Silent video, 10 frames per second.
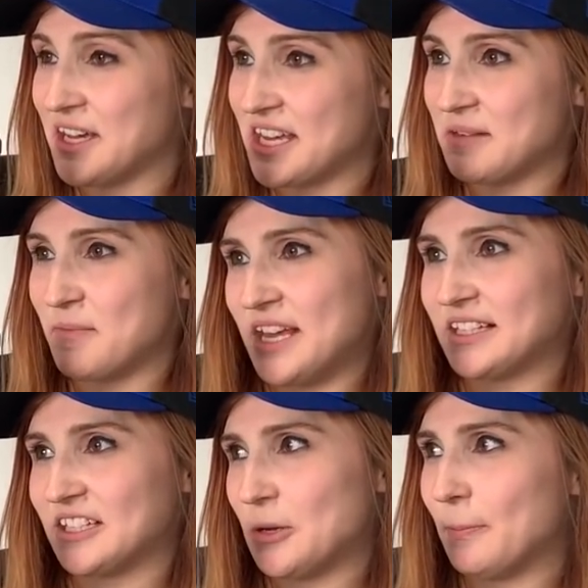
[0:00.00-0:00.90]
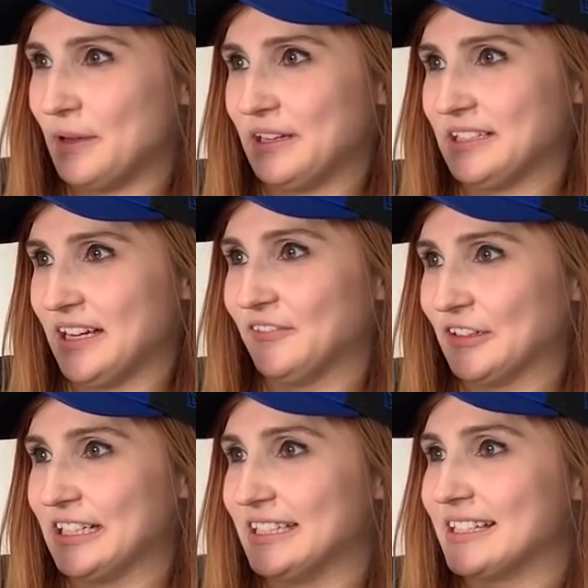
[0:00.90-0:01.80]
that uh-huh. can make such a big
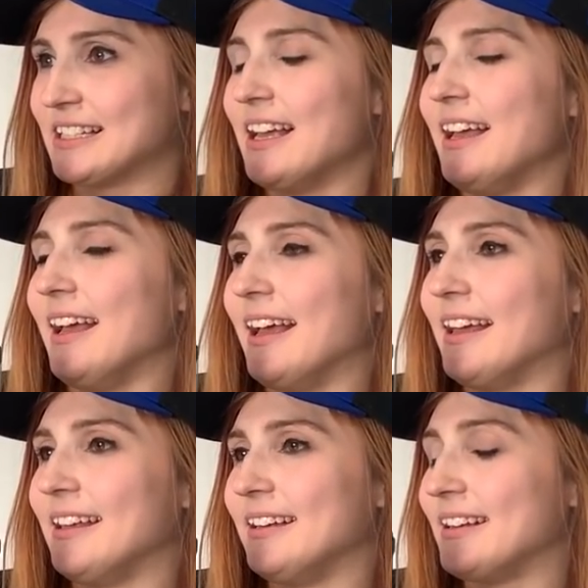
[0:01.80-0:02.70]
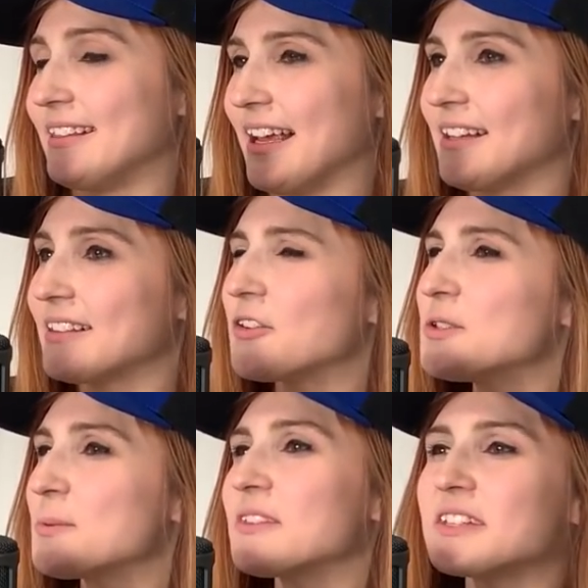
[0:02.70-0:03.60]
difference. Sure. And that
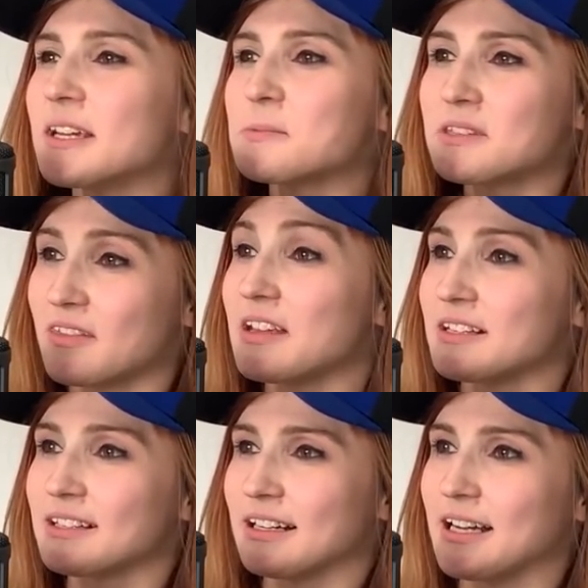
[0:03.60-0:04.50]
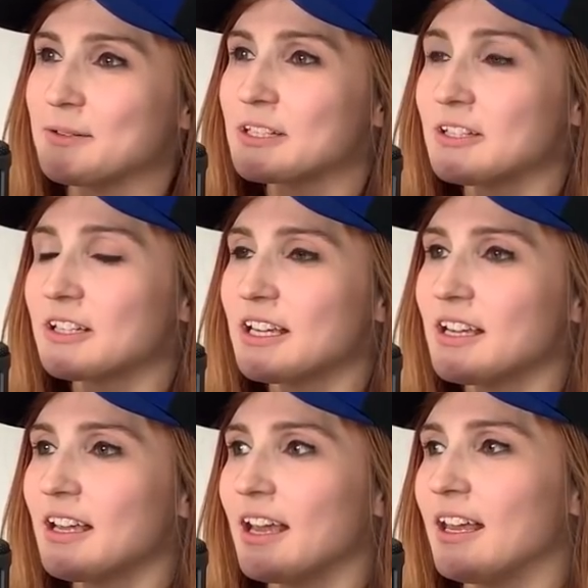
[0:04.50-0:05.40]
those were the types of things that I was
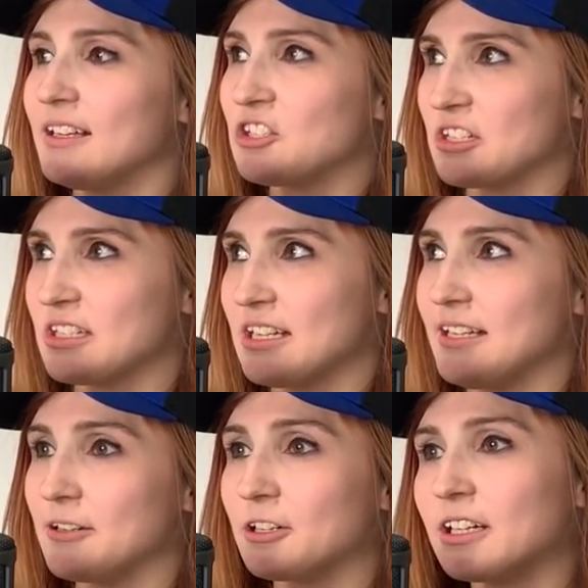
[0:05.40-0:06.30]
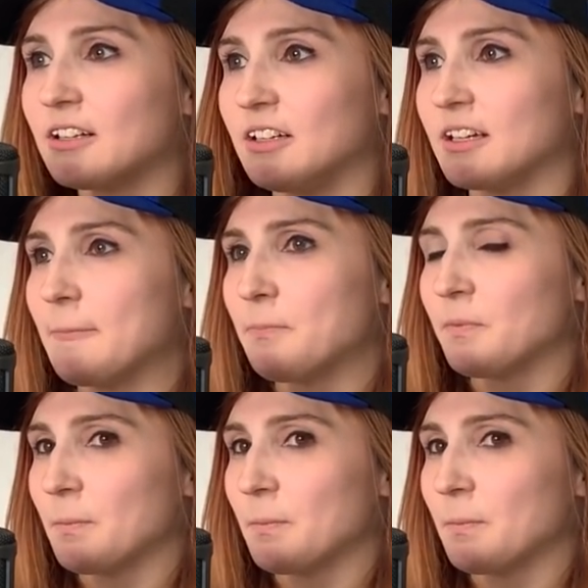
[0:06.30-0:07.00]
looking, and just hearing like,